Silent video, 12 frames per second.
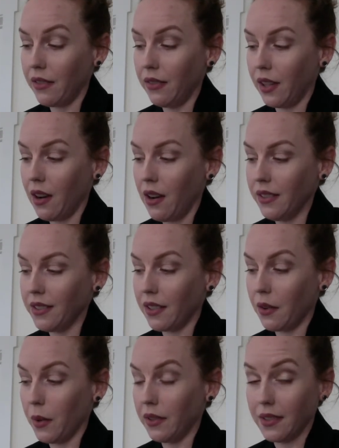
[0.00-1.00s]
the
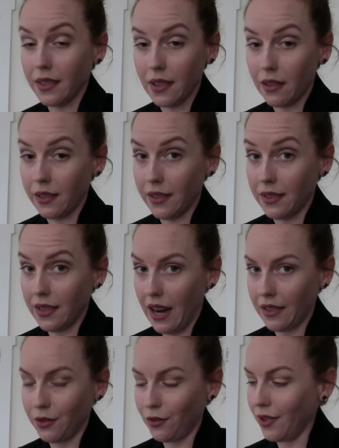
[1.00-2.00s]
consequences are
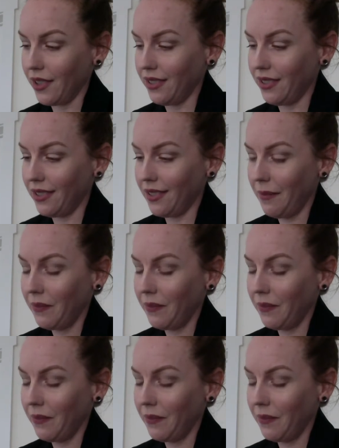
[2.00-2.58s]
disastrous.